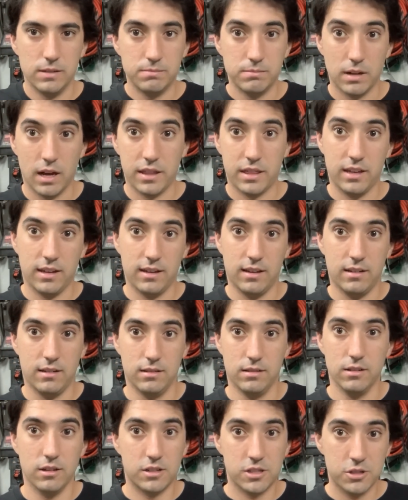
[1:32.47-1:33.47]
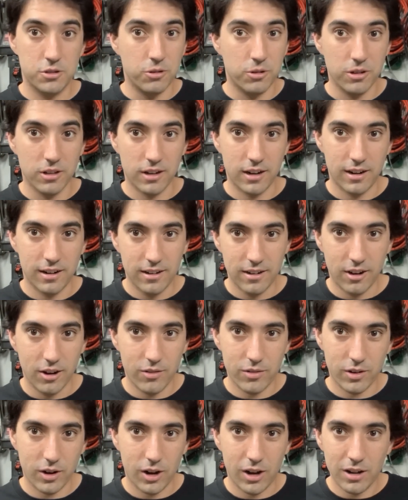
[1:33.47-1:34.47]
I think it looks cooler
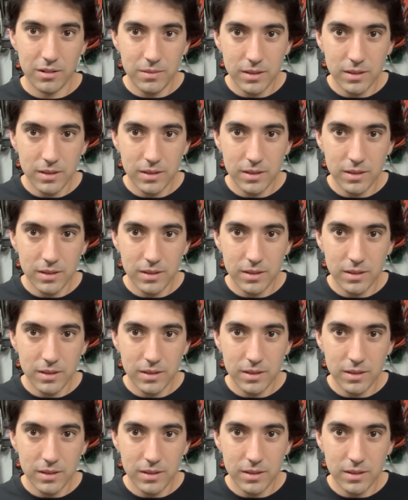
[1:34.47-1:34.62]
overall.